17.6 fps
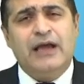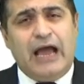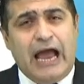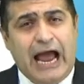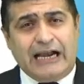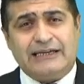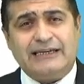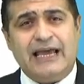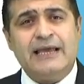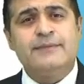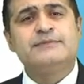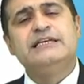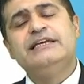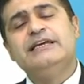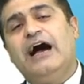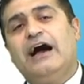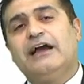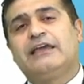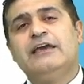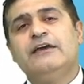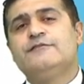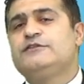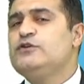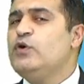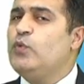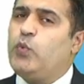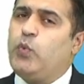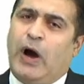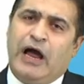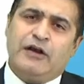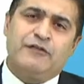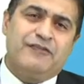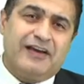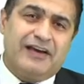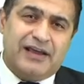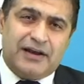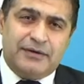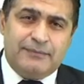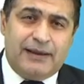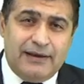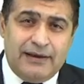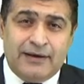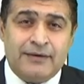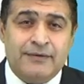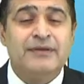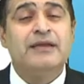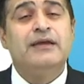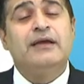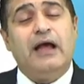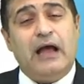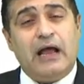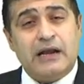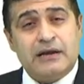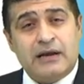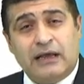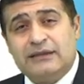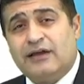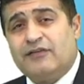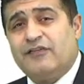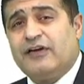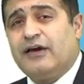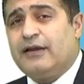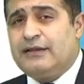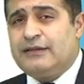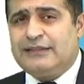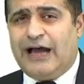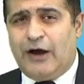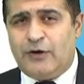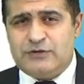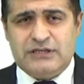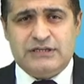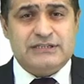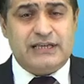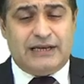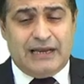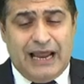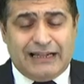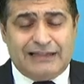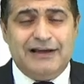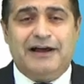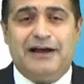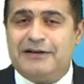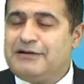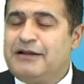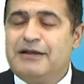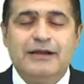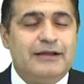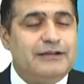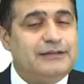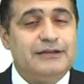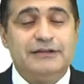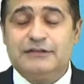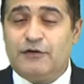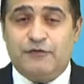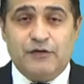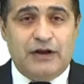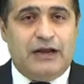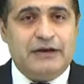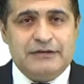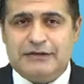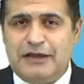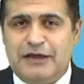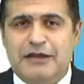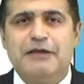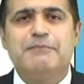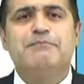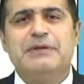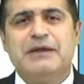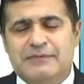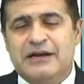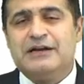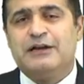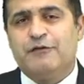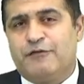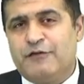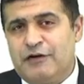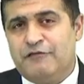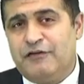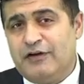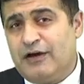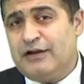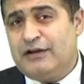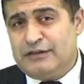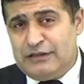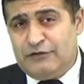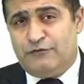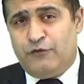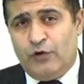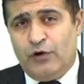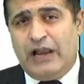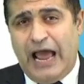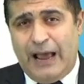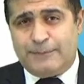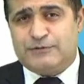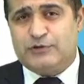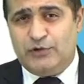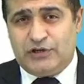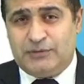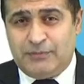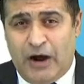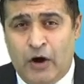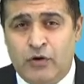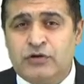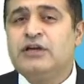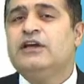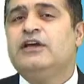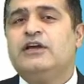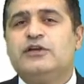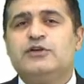At times he gives you one figure in million, another figure in thousands, and maybe a different figure in the full absolute amount.